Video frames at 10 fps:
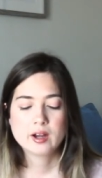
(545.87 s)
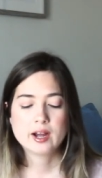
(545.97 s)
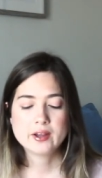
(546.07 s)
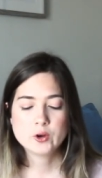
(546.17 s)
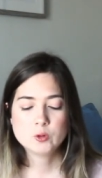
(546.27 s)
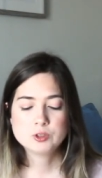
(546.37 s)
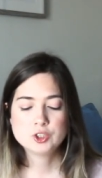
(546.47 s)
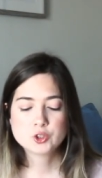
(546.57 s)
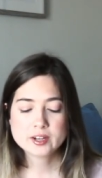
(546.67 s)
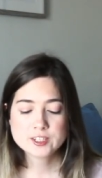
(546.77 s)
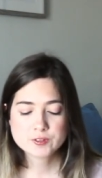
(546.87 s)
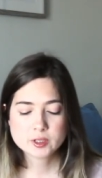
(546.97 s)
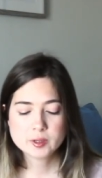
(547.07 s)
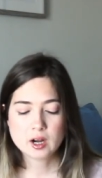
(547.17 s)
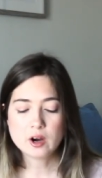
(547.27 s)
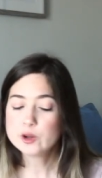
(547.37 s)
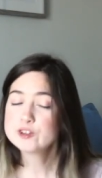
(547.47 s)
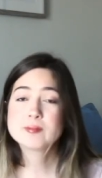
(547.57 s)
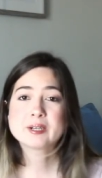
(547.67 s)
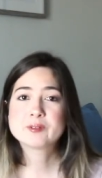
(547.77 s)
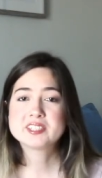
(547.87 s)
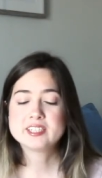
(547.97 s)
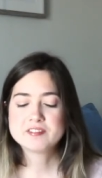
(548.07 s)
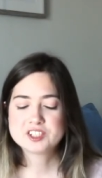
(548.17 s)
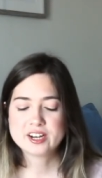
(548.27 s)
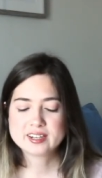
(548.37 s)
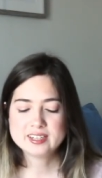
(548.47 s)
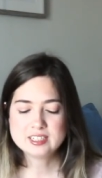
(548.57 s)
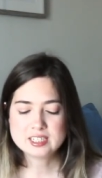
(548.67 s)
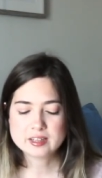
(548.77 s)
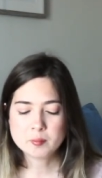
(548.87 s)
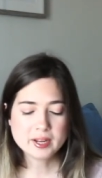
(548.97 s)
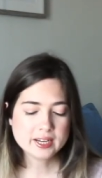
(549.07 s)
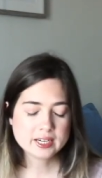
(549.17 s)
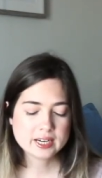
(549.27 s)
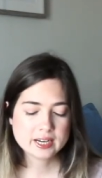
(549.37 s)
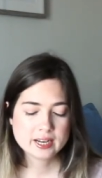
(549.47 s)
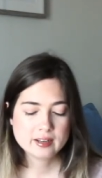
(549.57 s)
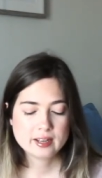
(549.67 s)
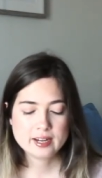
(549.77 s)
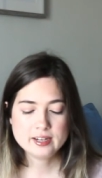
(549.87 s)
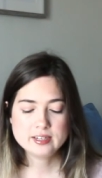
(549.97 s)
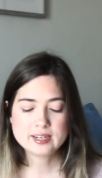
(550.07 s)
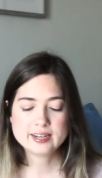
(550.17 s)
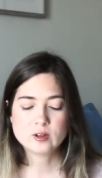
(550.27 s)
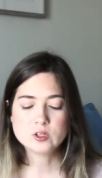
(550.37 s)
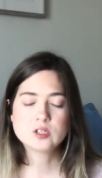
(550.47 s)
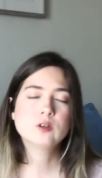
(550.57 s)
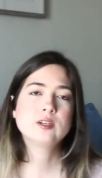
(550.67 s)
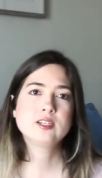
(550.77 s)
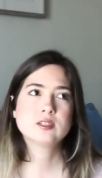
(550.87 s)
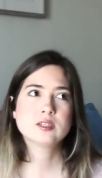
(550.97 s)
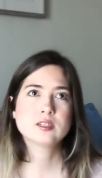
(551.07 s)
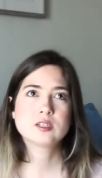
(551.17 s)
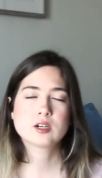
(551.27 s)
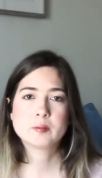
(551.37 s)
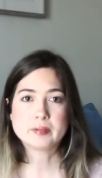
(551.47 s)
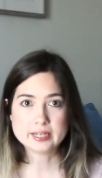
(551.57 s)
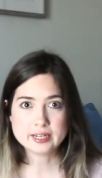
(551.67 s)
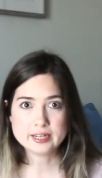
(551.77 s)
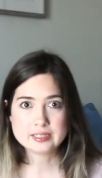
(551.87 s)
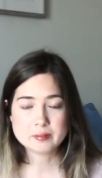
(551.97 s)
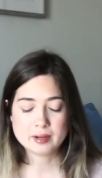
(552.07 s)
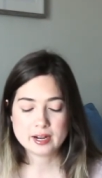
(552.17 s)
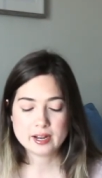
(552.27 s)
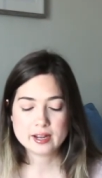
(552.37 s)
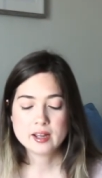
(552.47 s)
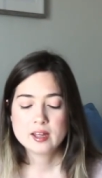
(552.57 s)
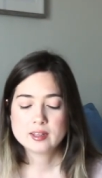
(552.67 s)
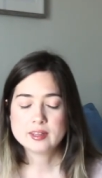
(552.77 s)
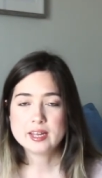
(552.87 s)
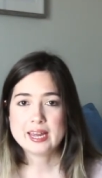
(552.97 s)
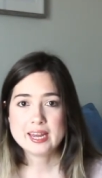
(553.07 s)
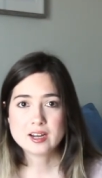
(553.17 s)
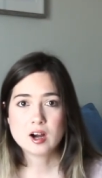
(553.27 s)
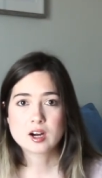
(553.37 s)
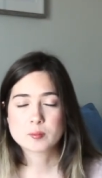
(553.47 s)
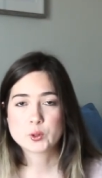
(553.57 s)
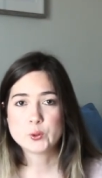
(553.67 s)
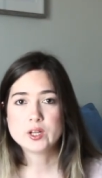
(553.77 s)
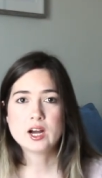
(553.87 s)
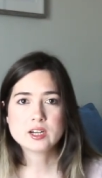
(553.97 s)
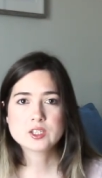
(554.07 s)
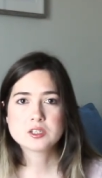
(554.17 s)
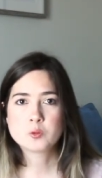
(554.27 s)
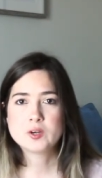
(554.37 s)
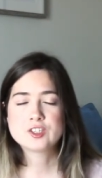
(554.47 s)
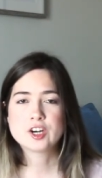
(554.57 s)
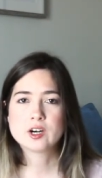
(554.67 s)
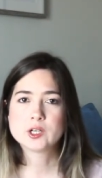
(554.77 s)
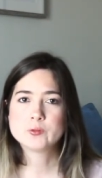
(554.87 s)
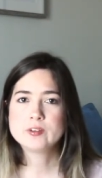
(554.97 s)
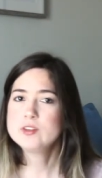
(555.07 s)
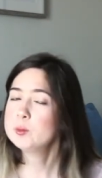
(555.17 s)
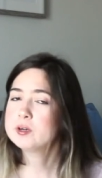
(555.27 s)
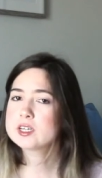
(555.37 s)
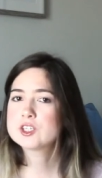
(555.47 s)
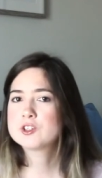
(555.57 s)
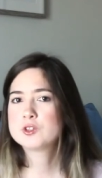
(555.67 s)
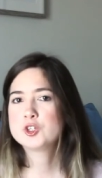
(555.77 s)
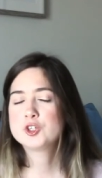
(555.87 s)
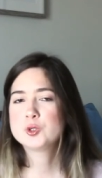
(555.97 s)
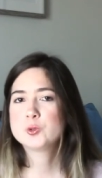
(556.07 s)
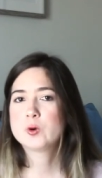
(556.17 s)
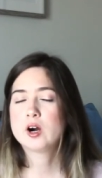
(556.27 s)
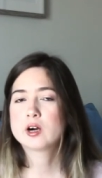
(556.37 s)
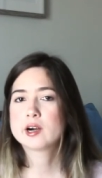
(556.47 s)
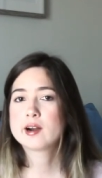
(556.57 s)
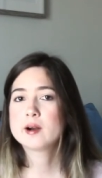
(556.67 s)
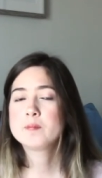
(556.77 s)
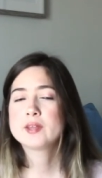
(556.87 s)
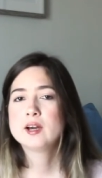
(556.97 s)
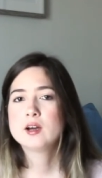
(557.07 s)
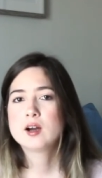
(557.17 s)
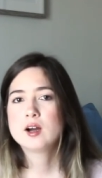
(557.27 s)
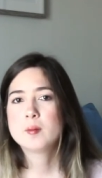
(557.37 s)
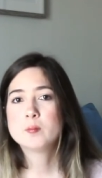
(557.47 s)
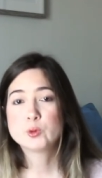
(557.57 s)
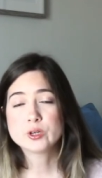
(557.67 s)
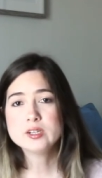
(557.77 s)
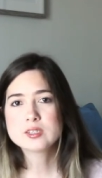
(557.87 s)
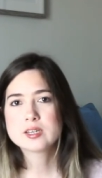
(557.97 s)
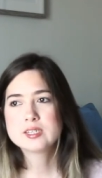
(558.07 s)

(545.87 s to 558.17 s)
I hope to transfer all of my relief check into the bank. And I also need to start planning to buy the ACOG Prologues, which are review books to our boards.